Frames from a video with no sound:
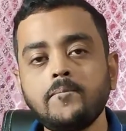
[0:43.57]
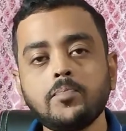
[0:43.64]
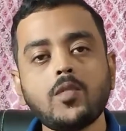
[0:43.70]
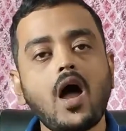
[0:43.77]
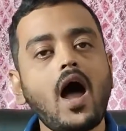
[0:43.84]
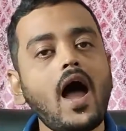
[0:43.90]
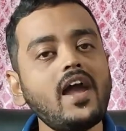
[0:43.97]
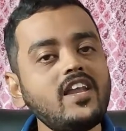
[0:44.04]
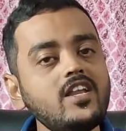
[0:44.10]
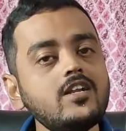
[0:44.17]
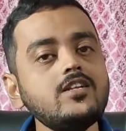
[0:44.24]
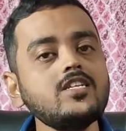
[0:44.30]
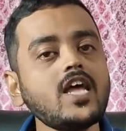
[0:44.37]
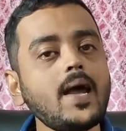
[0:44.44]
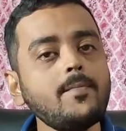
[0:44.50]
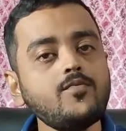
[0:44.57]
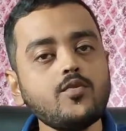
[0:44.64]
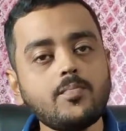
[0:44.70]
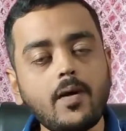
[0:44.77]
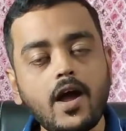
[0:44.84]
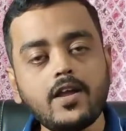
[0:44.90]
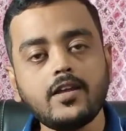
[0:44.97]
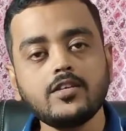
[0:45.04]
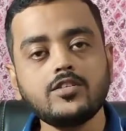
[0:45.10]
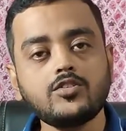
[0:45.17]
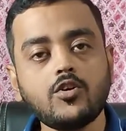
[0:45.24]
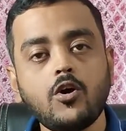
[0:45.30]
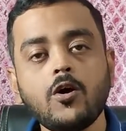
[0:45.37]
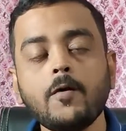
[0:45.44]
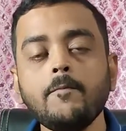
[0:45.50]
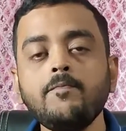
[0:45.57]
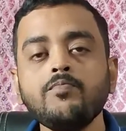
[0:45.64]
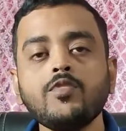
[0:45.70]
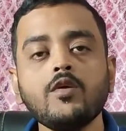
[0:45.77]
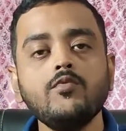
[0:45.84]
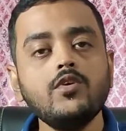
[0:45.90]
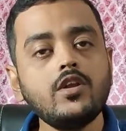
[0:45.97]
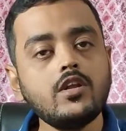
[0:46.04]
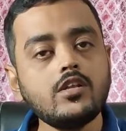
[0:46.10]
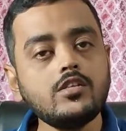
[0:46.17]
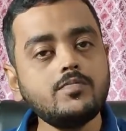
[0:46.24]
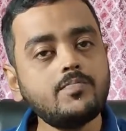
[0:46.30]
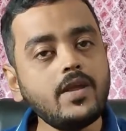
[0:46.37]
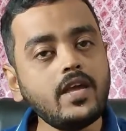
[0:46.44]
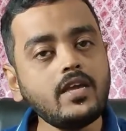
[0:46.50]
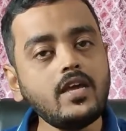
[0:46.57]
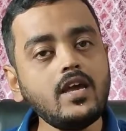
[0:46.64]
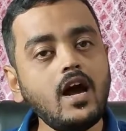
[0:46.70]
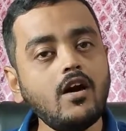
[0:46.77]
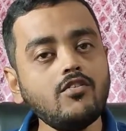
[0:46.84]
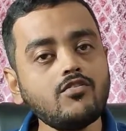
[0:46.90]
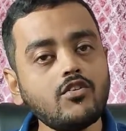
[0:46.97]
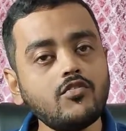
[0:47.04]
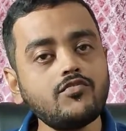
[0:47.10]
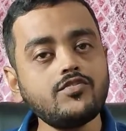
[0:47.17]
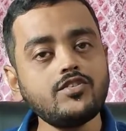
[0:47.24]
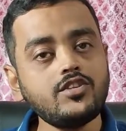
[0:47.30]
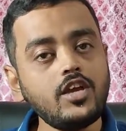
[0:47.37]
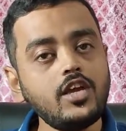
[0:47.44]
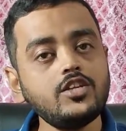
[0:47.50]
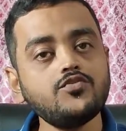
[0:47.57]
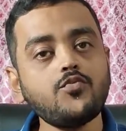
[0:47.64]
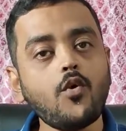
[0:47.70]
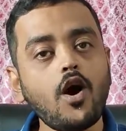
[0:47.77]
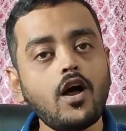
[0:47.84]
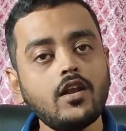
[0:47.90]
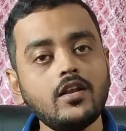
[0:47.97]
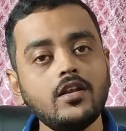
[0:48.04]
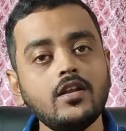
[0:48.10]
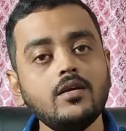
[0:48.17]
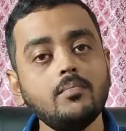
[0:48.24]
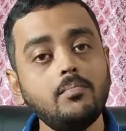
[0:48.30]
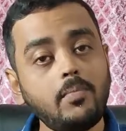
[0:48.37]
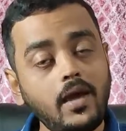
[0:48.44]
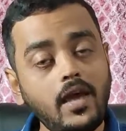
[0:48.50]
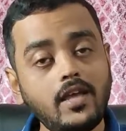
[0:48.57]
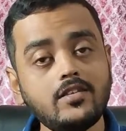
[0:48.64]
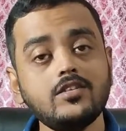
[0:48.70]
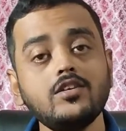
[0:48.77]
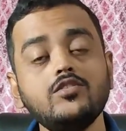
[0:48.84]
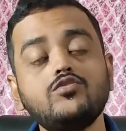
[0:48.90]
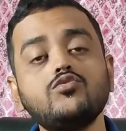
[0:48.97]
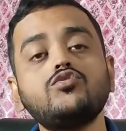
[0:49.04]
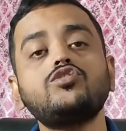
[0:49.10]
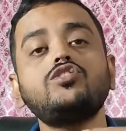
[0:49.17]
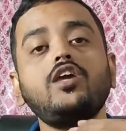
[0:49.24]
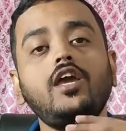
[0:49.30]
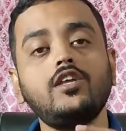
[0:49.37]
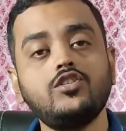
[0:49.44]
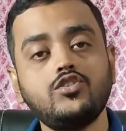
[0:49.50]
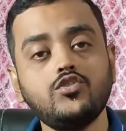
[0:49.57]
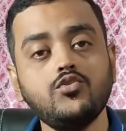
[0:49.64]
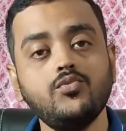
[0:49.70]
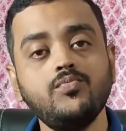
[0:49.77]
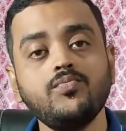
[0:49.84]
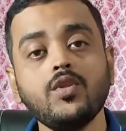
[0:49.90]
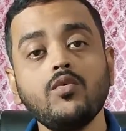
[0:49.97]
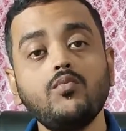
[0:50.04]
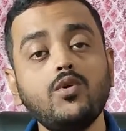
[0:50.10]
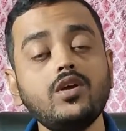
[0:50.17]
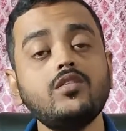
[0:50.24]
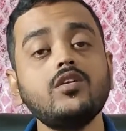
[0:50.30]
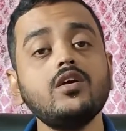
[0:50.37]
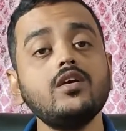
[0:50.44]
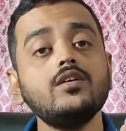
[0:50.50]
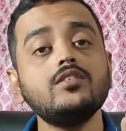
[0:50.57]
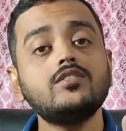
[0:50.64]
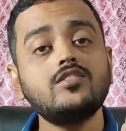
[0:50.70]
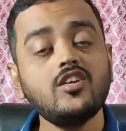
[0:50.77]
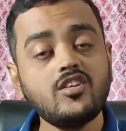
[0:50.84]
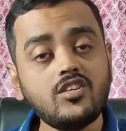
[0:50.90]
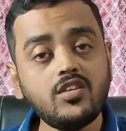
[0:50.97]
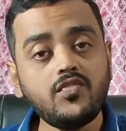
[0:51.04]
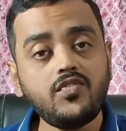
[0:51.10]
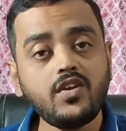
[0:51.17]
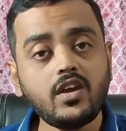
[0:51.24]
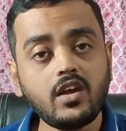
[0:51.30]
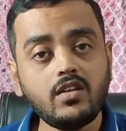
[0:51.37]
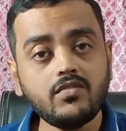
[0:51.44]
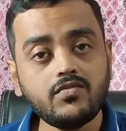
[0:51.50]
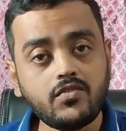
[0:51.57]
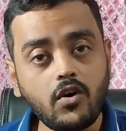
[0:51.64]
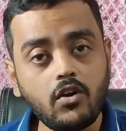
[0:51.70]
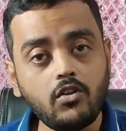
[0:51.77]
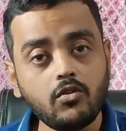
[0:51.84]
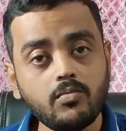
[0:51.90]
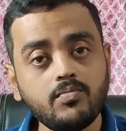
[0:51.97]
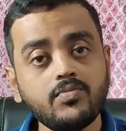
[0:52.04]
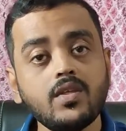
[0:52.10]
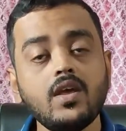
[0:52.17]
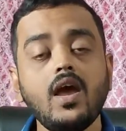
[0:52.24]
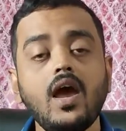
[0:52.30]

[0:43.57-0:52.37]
the ideal time to buy a stock when it is breaking out of stage 1 base to stage 2 with significant volume.